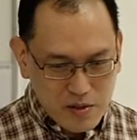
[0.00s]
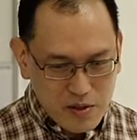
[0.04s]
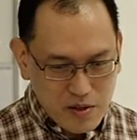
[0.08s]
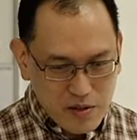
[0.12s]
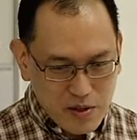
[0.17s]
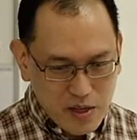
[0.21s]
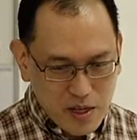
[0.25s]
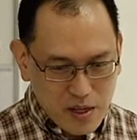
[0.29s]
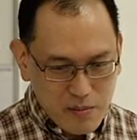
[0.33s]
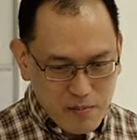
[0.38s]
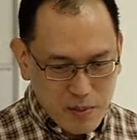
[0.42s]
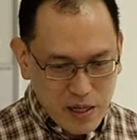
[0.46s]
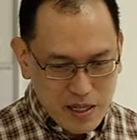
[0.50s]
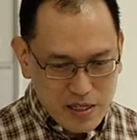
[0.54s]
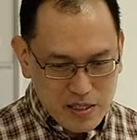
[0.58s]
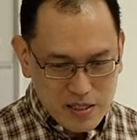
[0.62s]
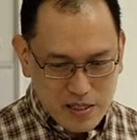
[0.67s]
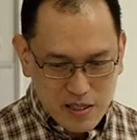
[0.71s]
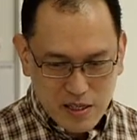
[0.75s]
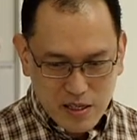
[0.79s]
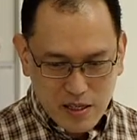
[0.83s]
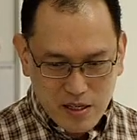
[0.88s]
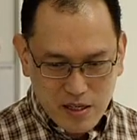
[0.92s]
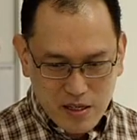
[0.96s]
Okay, but
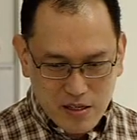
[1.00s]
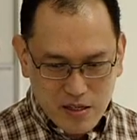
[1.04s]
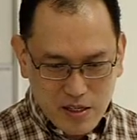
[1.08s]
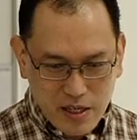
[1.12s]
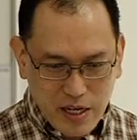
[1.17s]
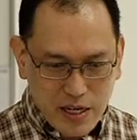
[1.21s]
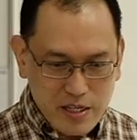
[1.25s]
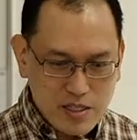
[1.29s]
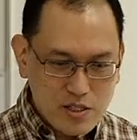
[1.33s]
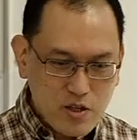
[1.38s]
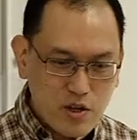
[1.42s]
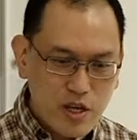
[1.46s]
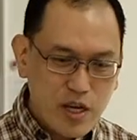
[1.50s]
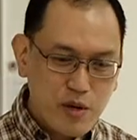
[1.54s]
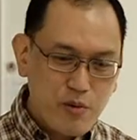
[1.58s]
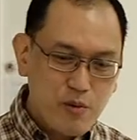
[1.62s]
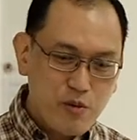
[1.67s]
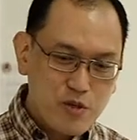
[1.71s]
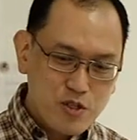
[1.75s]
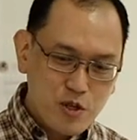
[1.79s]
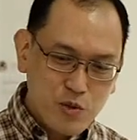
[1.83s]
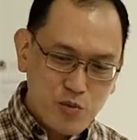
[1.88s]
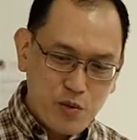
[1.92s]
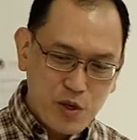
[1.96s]
yes, okay,
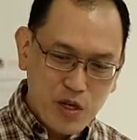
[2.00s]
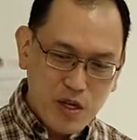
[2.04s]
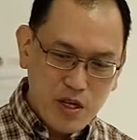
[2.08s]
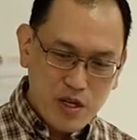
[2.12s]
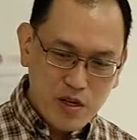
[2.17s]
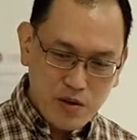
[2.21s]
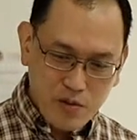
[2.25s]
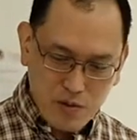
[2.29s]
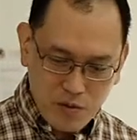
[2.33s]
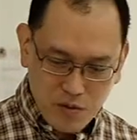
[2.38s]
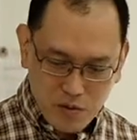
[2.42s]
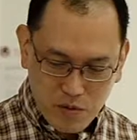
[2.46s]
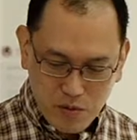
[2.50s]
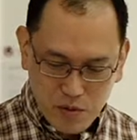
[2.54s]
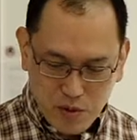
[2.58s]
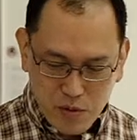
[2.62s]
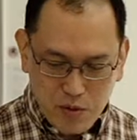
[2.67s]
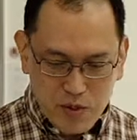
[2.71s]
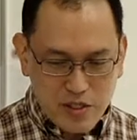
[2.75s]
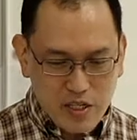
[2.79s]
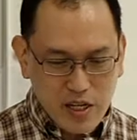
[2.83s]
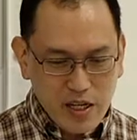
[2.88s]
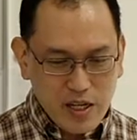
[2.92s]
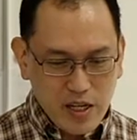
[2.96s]
so we
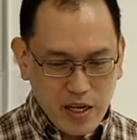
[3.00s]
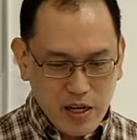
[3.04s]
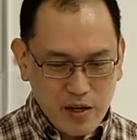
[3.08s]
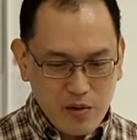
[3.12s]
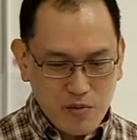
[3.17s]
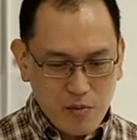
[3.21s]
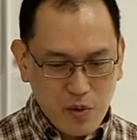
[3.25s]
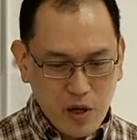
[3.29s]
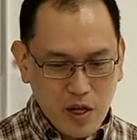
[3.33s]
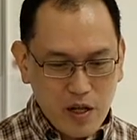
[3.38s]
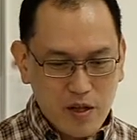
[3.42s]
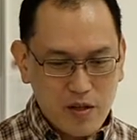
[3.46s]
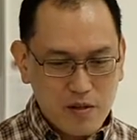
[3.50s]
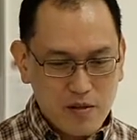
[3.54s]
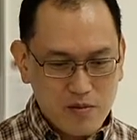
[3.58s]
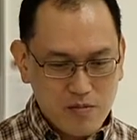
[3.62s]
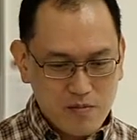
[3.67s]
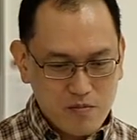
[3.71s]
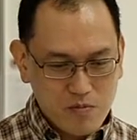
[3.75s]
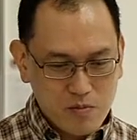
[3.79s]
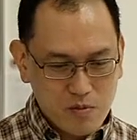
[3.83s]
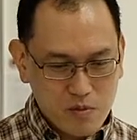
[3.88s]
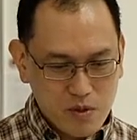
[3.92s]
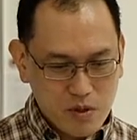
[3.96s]
would say that, well,
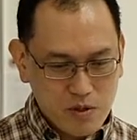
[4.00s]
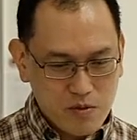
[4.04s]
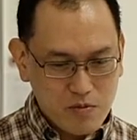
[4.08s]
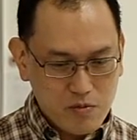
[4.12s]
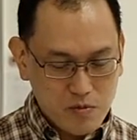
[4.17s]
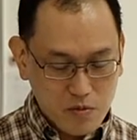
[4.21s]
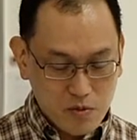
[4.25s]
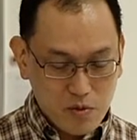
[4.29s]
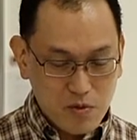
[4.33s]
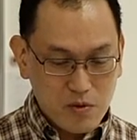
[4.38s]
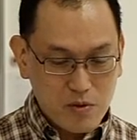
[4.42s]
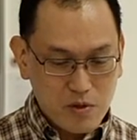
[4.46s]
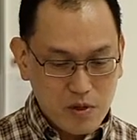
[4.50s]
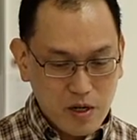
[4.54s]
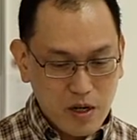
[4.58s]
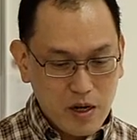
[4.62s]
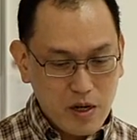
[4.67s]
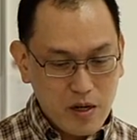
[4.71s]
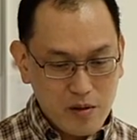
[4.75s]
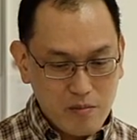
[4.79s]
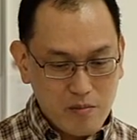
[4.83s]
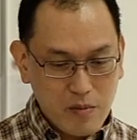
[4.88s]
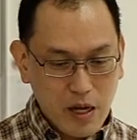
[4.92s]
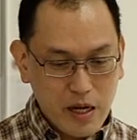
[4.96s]

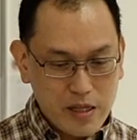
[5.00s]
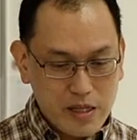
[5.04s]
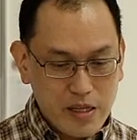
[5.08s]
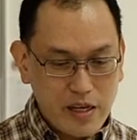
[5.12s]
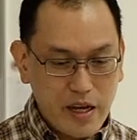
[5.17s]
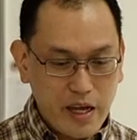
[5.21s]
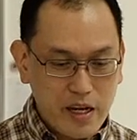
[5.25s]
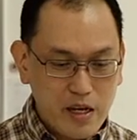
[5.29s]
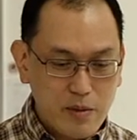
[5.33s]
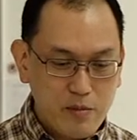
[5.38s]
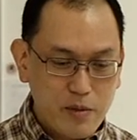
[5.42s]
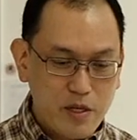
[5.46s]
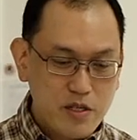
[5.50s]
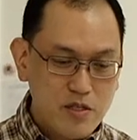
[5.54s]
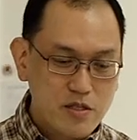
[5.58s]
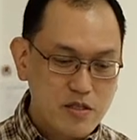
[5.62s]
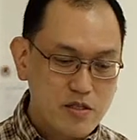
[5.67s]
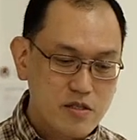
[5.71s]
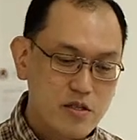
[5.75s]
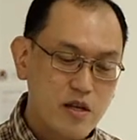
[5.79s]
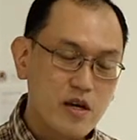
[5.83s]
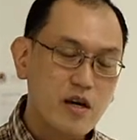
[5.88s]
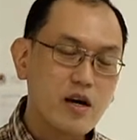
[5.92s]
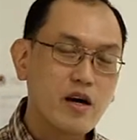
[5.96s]
I think
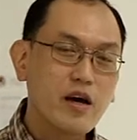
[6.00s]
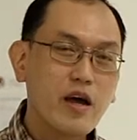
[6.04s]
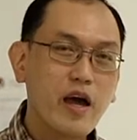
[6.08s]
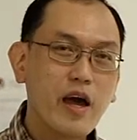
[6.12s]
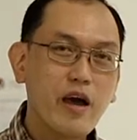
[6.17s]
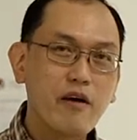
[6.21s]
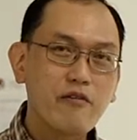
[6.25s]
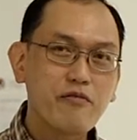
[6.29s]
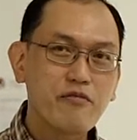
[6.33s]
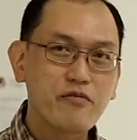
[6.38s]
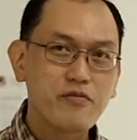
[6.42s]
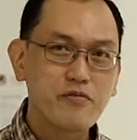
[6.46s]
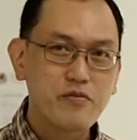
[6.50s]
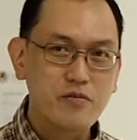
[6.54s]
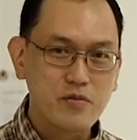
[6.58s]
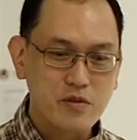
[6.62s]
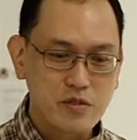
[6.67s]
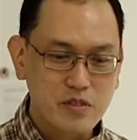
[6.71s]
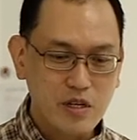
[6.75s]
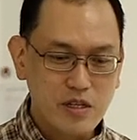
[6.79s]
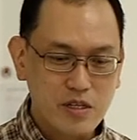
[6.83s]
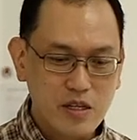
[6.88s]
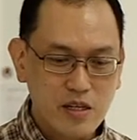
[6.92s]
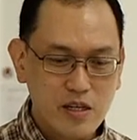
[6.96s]
animals have
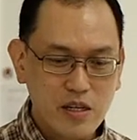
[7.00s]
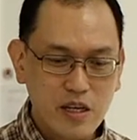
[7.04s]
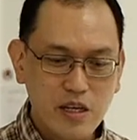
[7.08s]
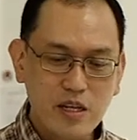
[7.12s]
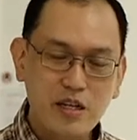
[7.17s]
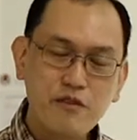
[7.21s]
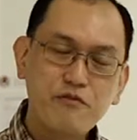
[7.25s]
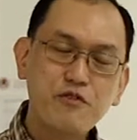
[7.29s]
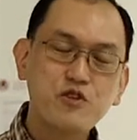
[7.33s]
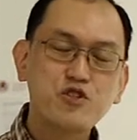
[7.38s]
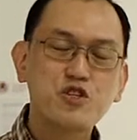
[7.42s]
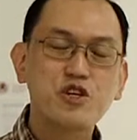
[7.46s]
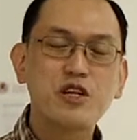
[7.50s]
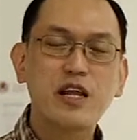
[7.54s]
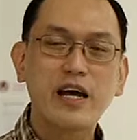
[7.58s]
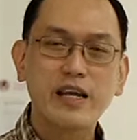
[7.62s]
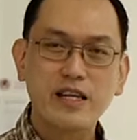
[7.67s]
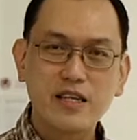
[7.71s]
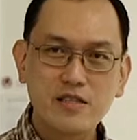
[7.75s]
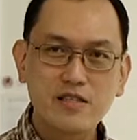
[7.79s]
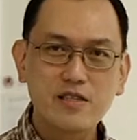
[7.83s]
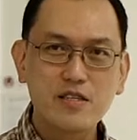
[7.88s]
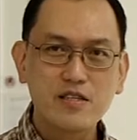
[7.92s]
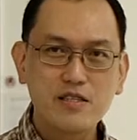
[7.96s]
certain individual
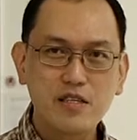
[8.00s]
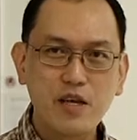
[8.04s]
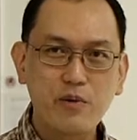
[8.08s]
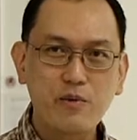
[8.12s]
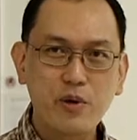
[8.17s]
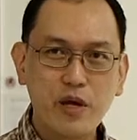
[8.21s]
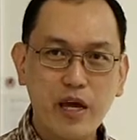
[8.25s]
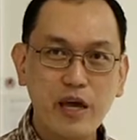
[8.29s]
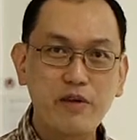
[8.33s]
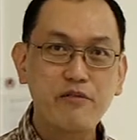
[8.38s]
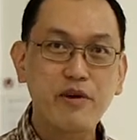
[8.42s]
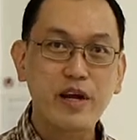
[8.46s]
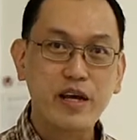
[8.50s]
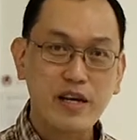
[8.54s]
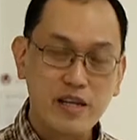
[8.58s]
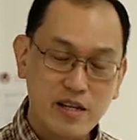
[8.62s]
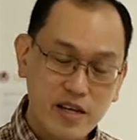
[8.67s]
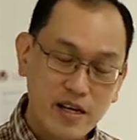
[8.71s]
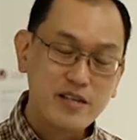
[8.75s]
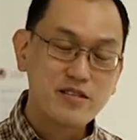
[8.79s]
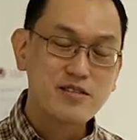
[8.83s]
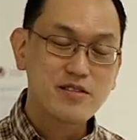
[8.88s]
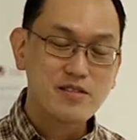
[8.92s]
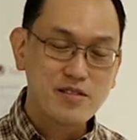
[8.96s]
likenesses that we can
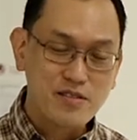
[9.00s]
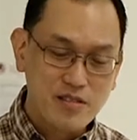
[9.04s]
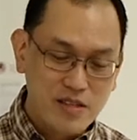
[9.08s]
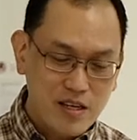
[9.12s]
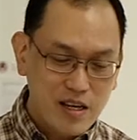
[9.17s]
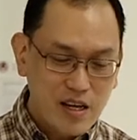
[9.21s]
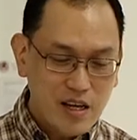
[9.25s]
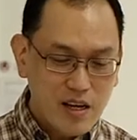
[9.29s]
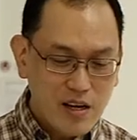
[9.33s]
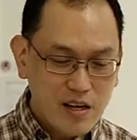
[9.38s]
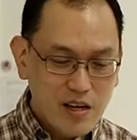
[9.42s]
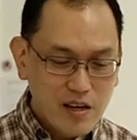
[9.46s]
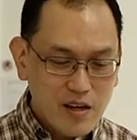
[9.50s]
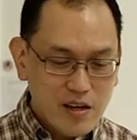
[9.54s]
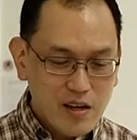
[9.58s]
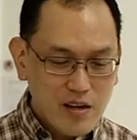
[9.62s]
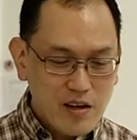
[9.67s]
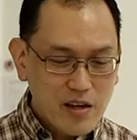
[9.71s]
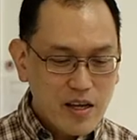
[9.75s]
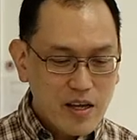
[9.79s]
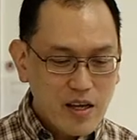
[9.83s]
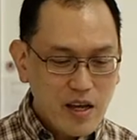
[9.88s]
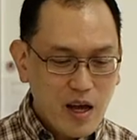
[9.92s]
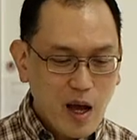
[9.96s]
recognize.
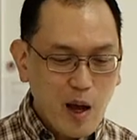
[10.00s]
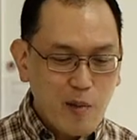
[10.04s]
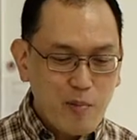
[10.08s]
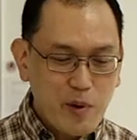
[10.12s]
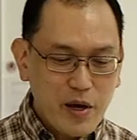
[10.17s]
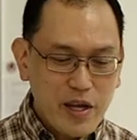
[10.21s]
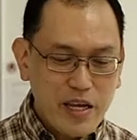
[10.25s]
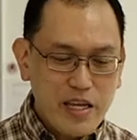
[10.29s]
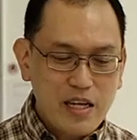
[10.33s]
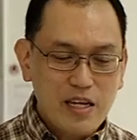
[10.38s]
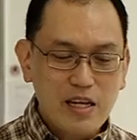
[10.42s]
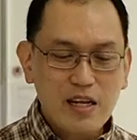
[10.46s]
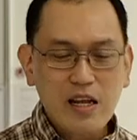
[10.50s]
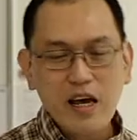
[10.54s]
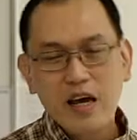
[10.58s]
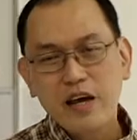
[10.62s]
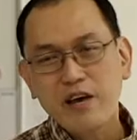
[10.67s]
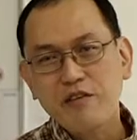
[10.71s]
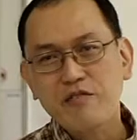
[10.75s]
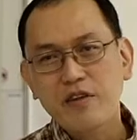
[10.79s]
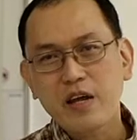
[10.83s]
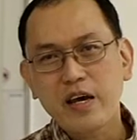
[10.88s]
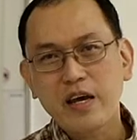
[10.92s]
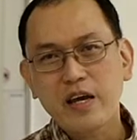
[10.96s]
Okay, how about inner
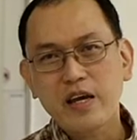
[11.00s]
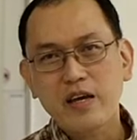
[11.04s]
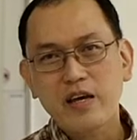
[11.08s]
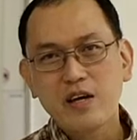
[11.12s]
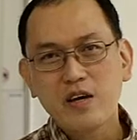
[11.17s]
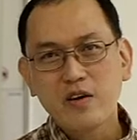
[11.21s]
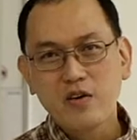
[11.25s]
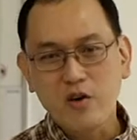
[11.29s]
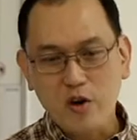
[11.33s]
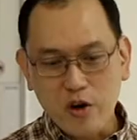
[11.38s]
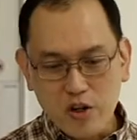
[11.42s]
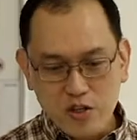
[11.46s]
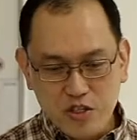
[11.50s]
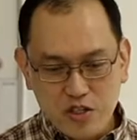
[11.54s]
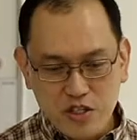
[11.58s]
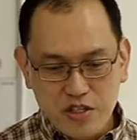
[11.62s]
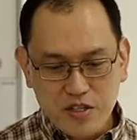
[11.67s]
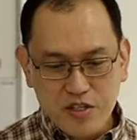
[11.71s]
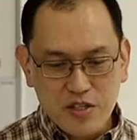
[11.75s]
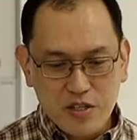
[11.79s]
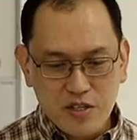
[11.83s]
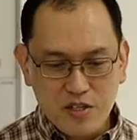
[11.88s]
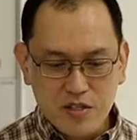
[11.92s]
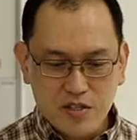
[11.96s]
life, like
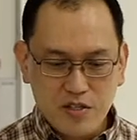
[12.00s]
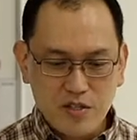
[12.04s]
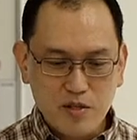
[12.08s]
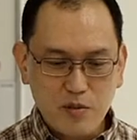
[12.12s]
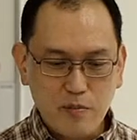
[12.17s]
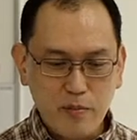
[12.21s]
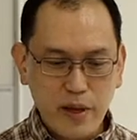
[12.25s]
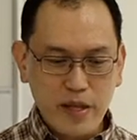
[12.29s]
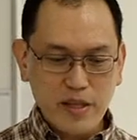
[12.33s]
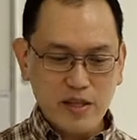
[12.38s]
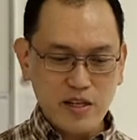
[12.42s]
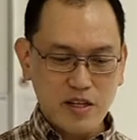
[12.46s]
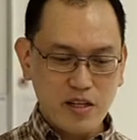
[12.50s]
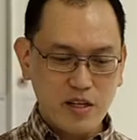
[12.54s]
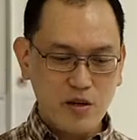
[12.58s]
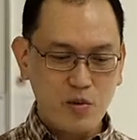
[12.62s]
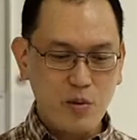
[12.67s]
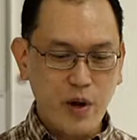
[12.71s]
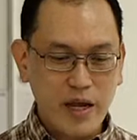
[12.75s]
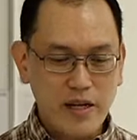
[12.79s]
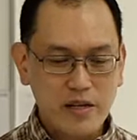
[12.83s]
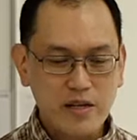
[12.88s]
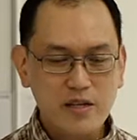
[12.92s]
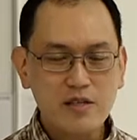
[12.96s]
consciousness, mental
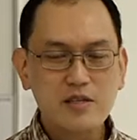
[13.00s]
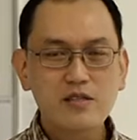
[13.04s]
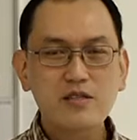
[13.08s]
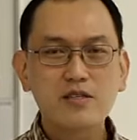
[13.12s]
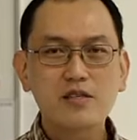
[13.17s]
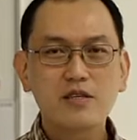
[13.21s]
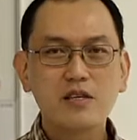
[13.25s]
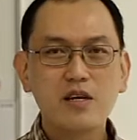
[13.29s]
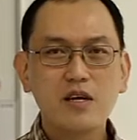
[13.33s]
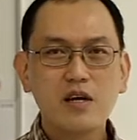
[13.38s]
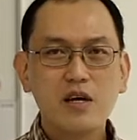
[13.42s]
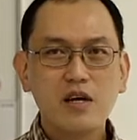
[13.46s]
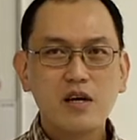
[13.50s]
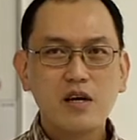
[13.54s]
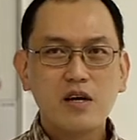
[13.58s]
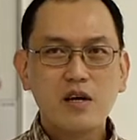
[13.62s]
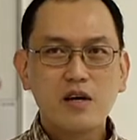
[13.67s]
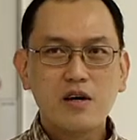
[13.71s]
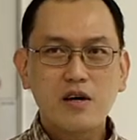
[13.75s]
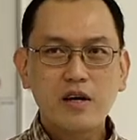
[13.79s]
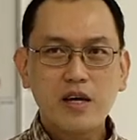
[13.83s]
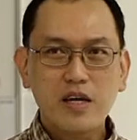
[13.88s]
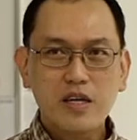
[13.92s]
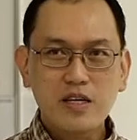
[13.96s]
awareness?
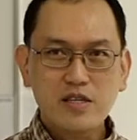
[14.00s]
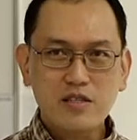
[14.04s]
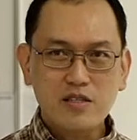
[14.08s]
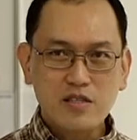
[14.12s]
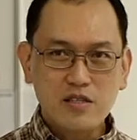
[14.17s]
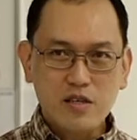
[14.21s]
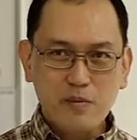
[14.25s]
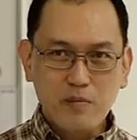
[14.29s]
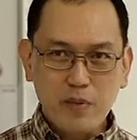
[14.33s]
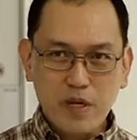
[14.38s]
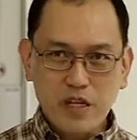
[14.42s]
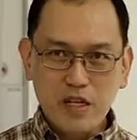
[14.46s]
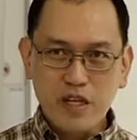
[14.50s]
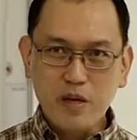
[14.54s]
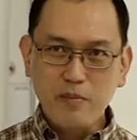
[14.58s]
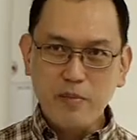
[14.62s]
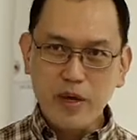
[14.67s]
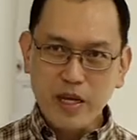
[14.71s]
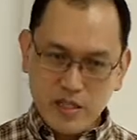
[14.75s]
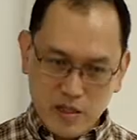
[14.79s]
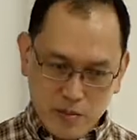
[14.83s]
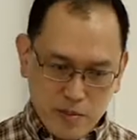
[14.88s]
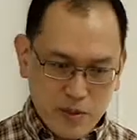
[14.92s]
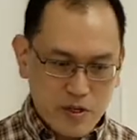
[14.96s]
Okay, this is a bit
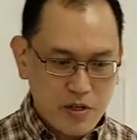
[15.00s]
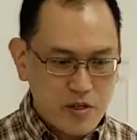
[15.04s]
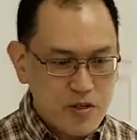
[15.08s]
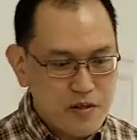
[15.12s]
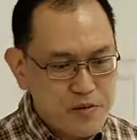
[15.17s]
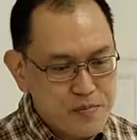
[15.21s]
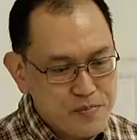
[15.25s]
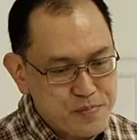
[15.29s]
debatable.